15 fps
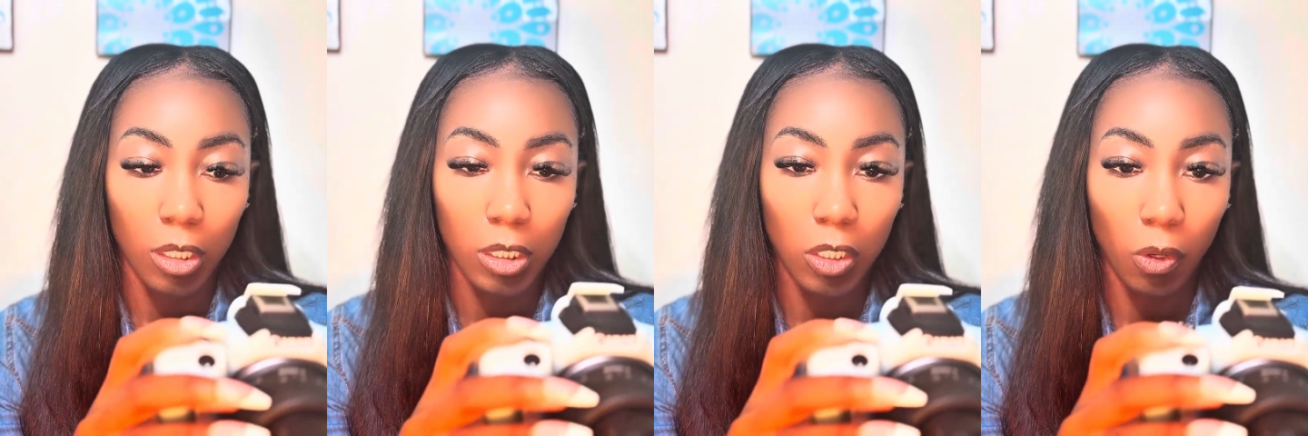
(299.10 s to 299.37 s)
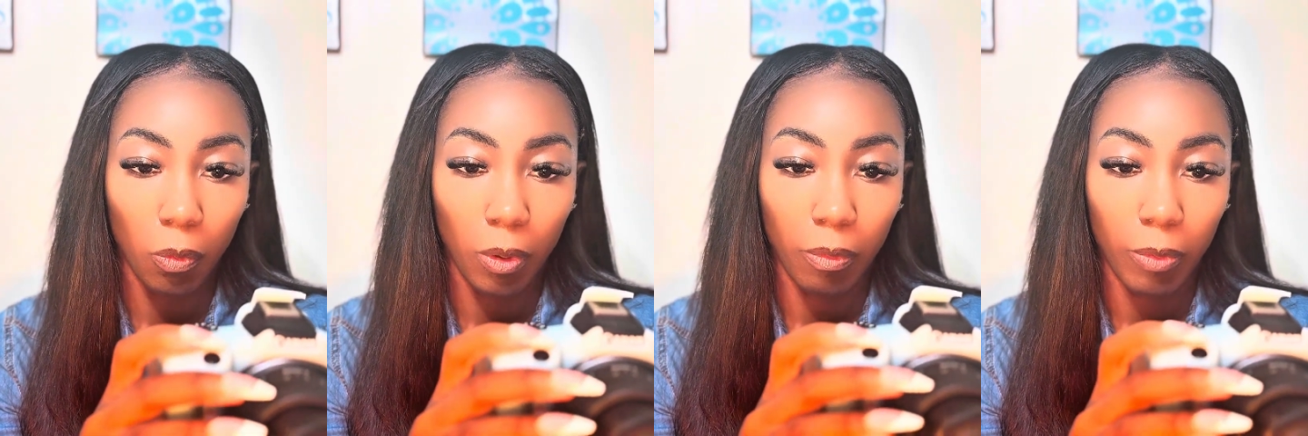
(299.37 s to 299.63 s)

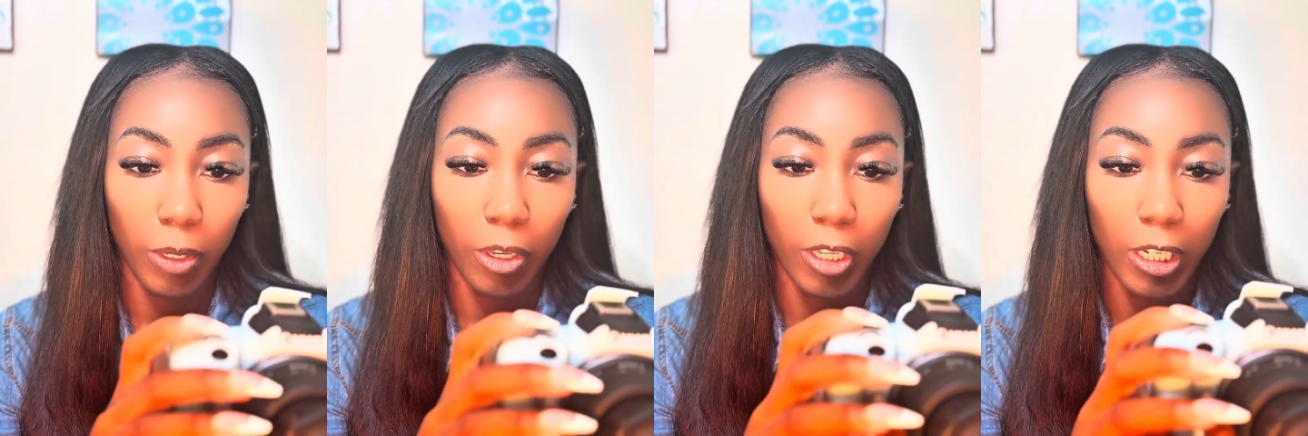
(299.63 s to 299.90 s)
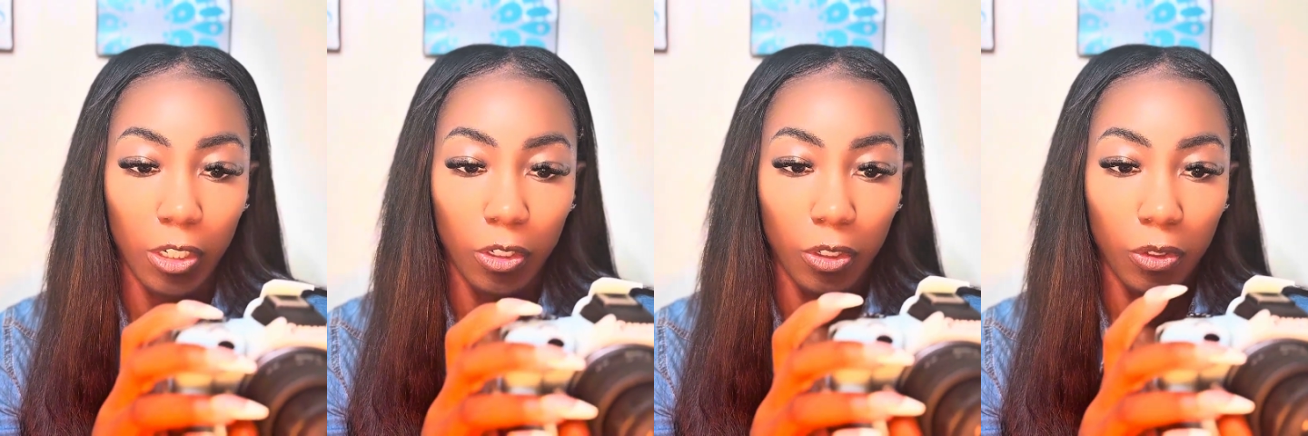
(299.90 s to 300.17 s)
So what we're
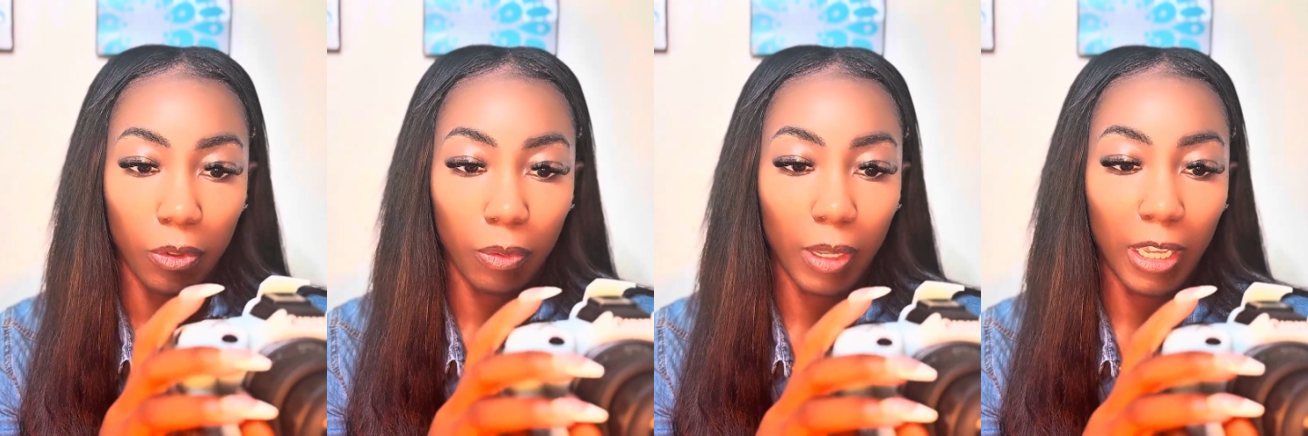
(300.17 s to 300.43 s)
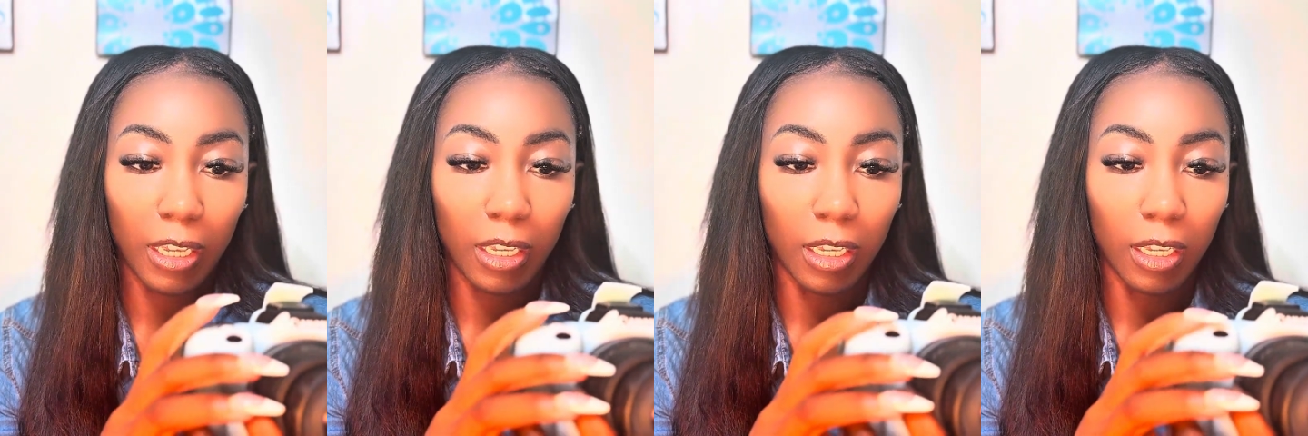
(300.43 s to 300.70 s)
gonna do
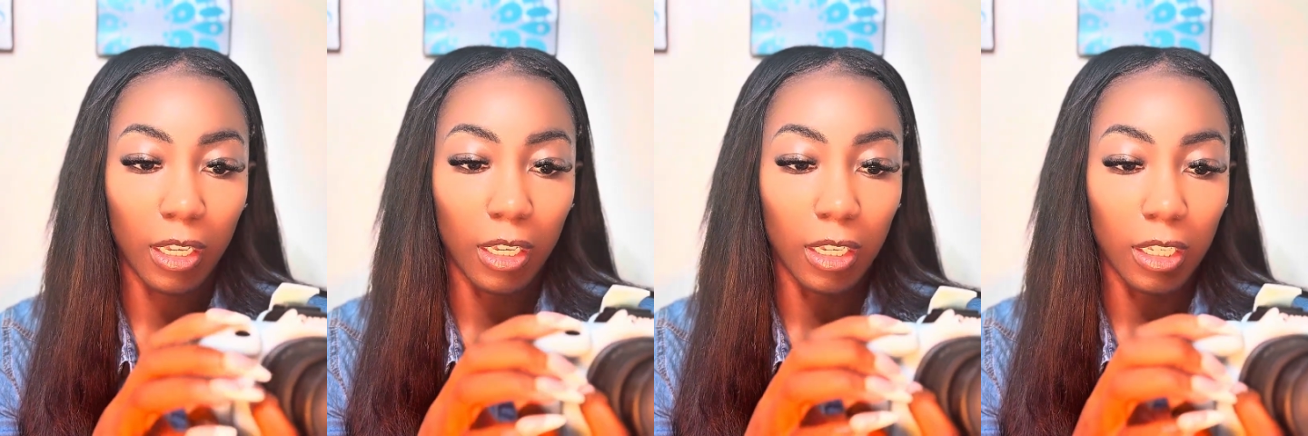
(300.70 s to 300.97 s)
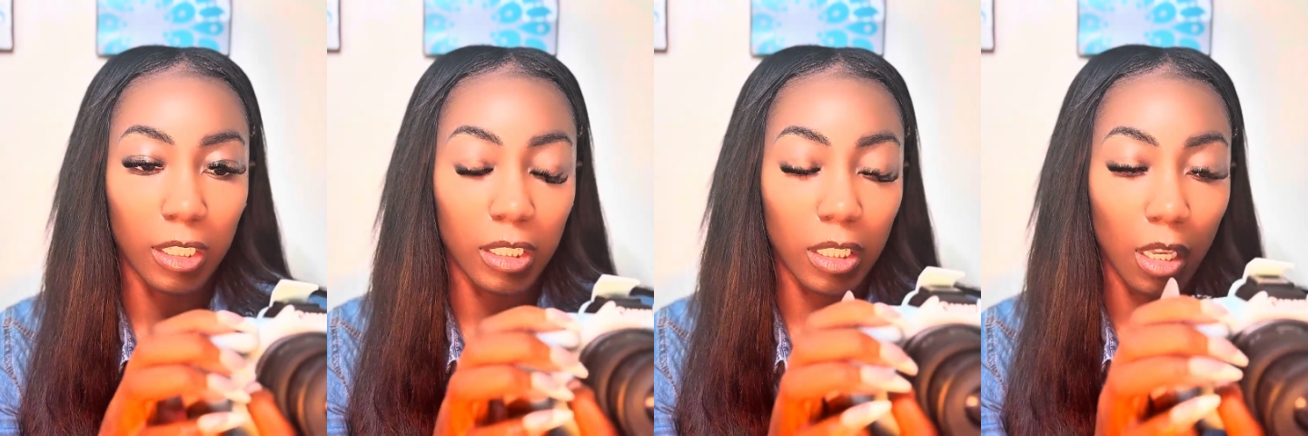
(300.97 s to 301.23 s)

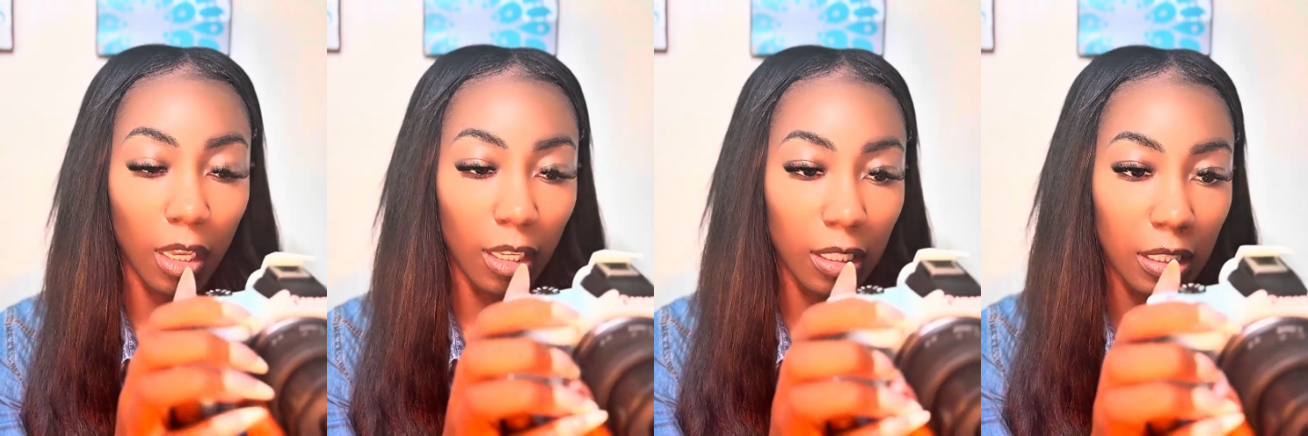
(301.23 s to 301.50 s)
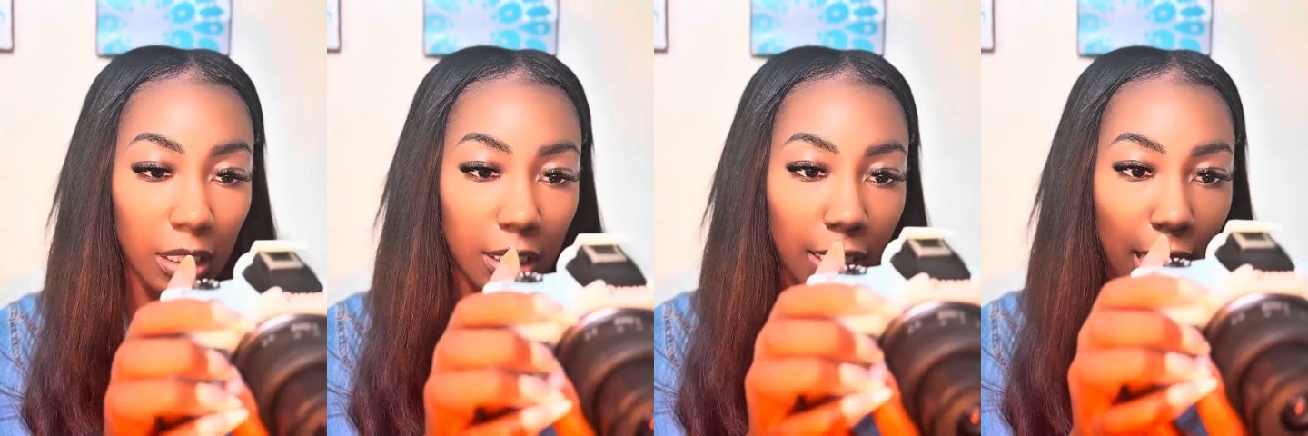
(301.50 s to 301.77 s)
is
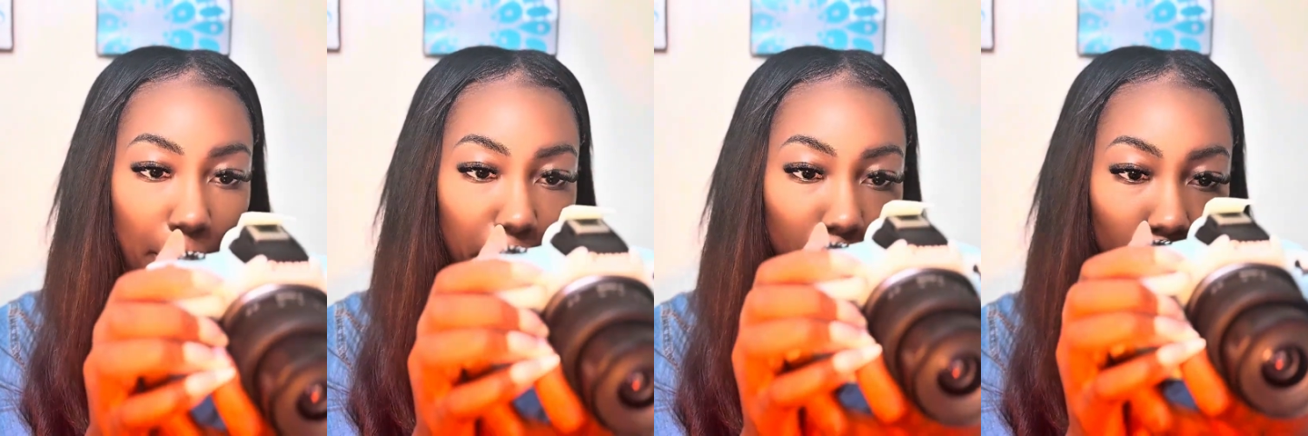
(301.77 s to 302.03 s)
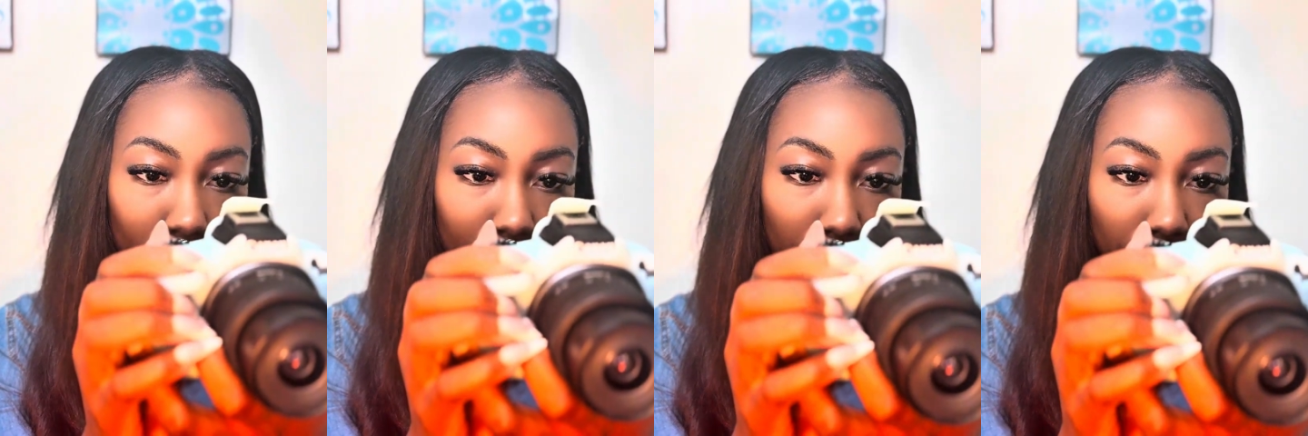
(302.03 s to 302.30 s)
snap a
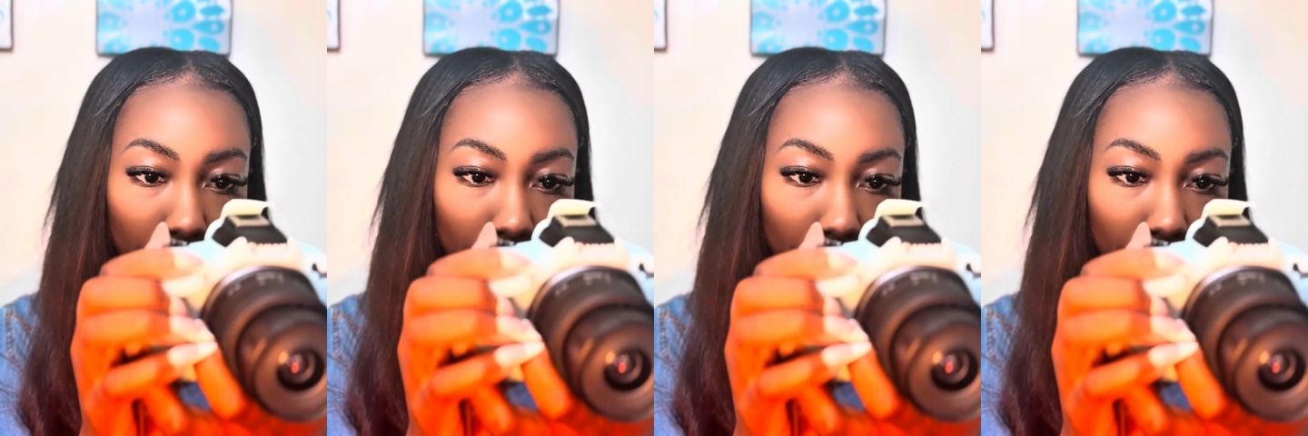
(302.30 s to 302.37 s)
quick